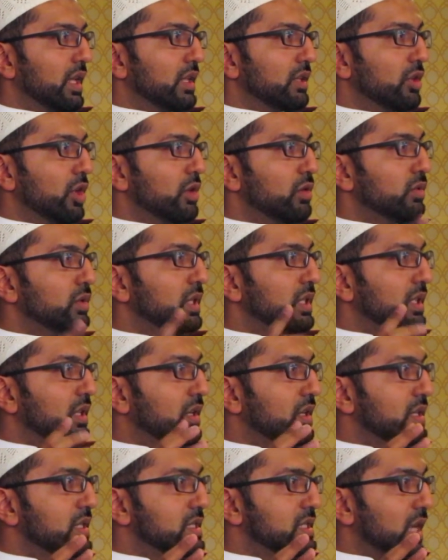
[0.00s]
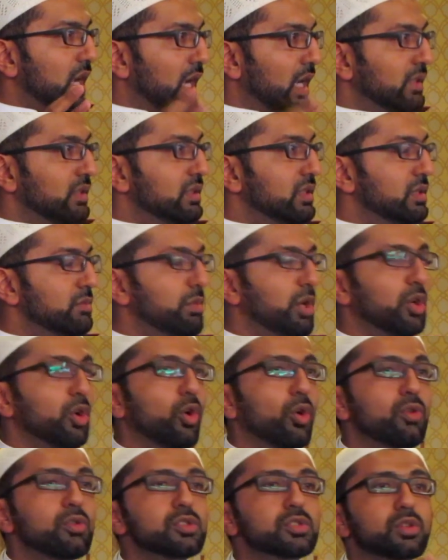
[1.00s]
not only there is adl, but
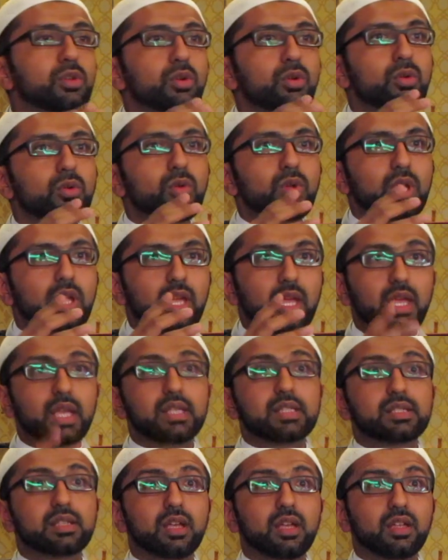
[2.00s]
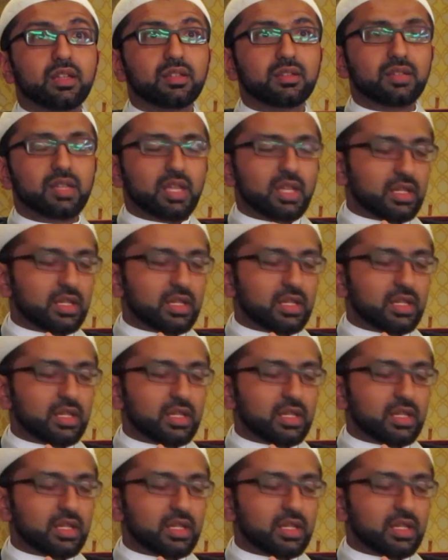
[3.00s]
also ihsan,